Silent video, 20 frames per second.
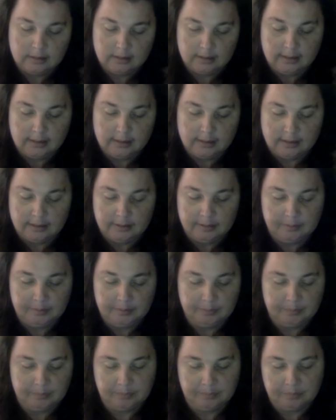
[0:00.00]
yeah,
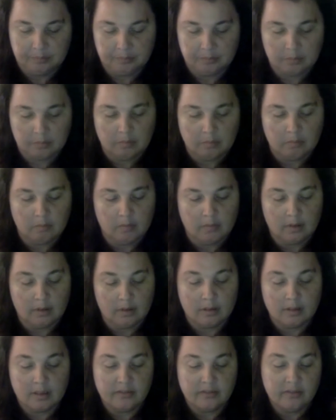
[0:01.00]

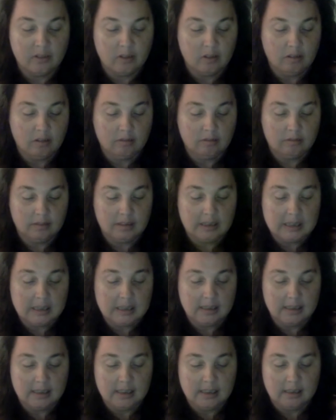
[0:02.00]
because if not,
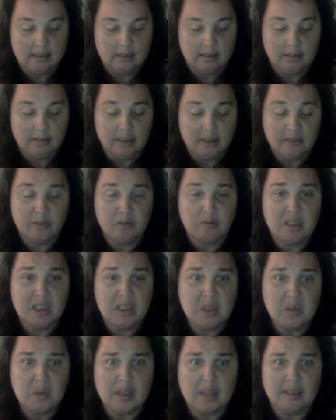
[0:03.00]
I'm gonna have
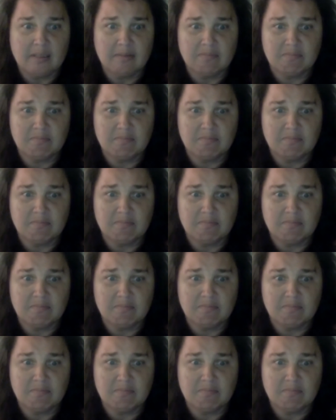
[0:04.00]
to redo it.